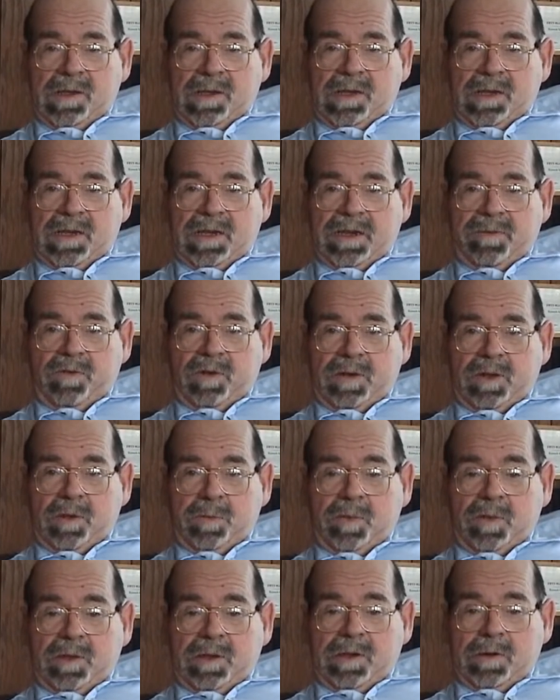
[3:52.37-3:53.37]
he never held
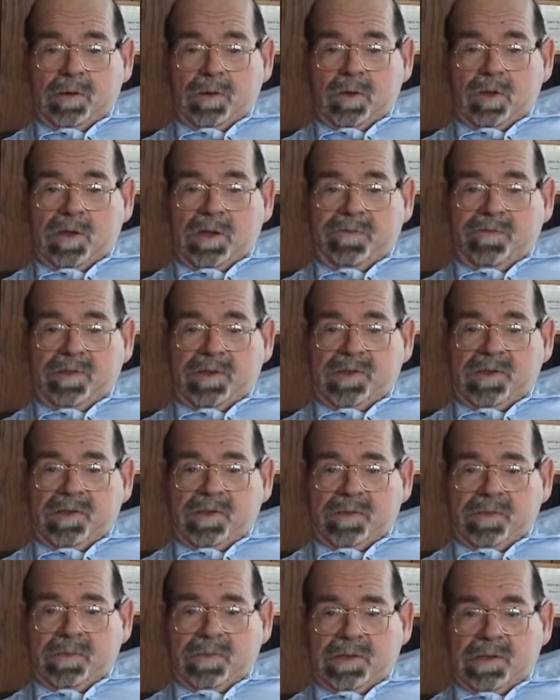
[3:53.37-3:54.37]
political
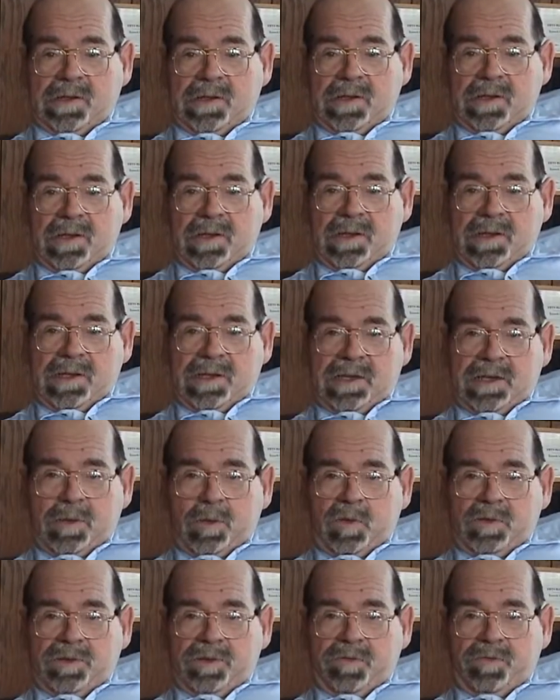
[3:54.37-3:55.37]
office. He
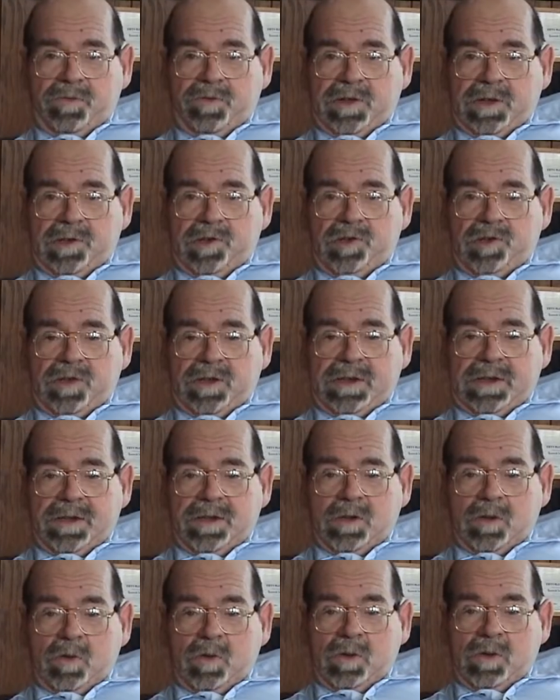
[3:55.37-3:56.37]
wasn't rich. He
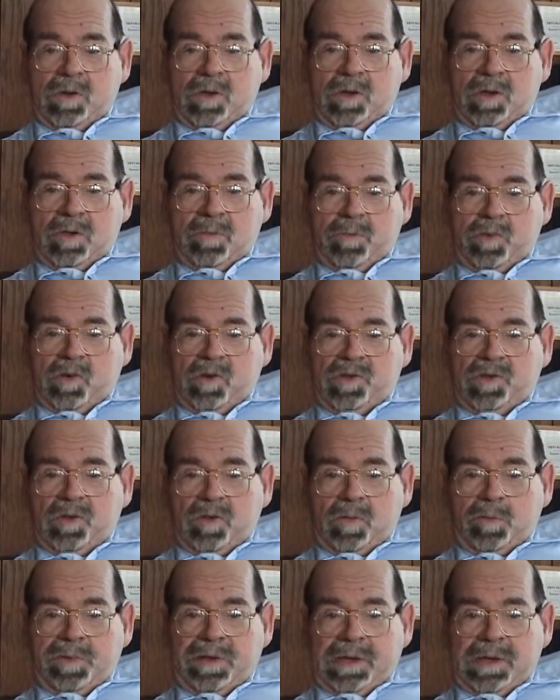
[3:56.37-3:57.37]
had no
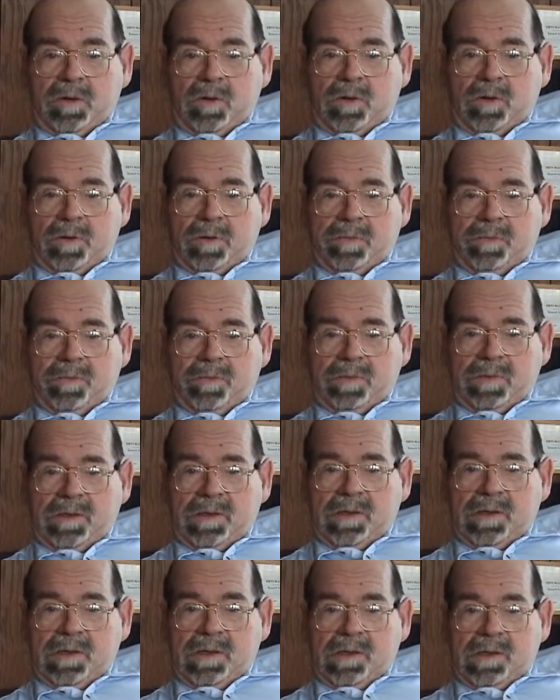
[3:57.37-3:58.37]
personal power,
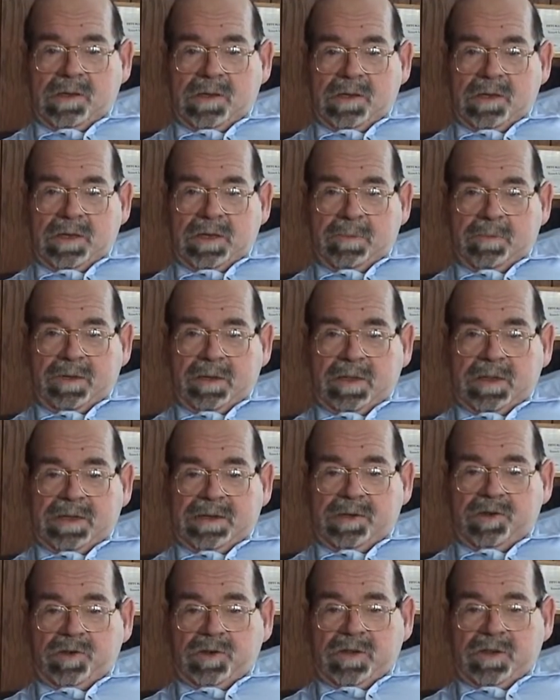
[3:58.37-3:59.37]
but
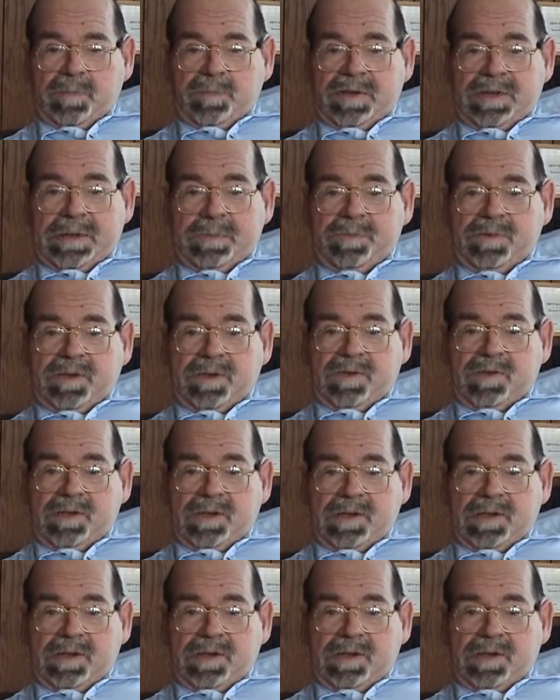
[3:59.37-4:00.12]
like John the Baptist